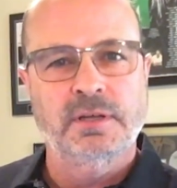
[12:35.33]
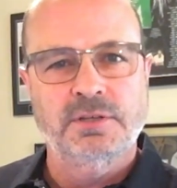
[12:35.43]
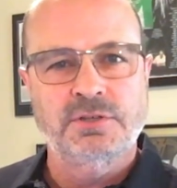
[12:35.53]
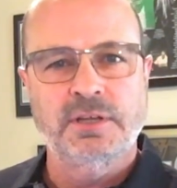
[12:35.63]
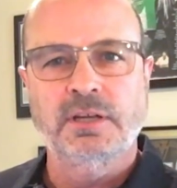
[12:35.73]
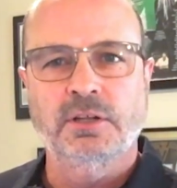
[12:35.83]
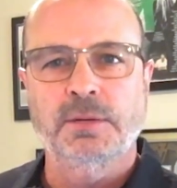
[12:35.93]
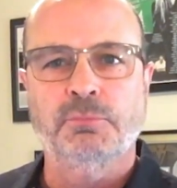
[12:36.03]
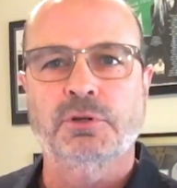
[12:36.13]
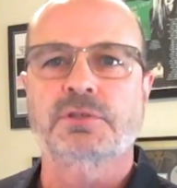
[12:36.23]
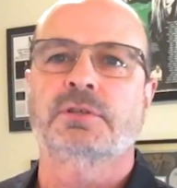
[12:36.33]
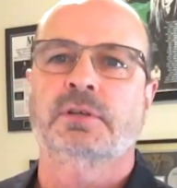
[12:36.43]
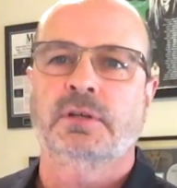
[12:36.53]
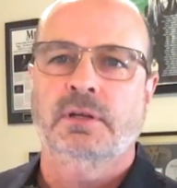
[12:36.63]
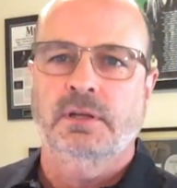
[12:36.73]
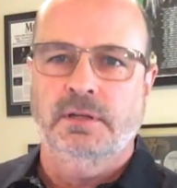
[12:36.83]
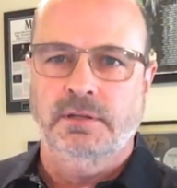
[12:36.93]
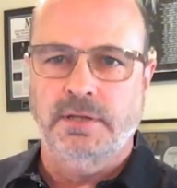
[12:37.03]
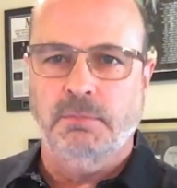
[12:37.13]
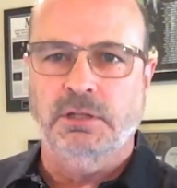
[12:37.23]
single inputs,
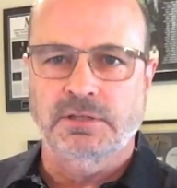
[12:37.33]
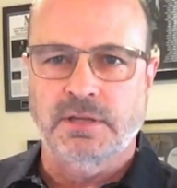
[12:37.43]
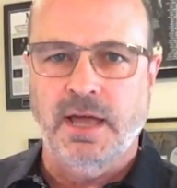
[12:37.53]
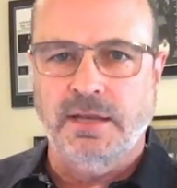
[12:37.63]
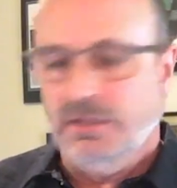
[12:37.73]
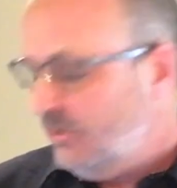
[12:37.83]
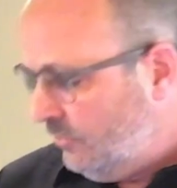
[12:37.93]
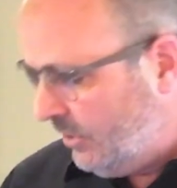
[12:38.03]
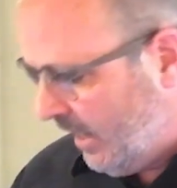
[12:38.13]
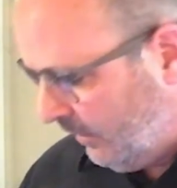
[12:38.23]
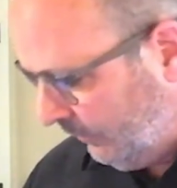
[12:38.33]
double assigned to 2 channels.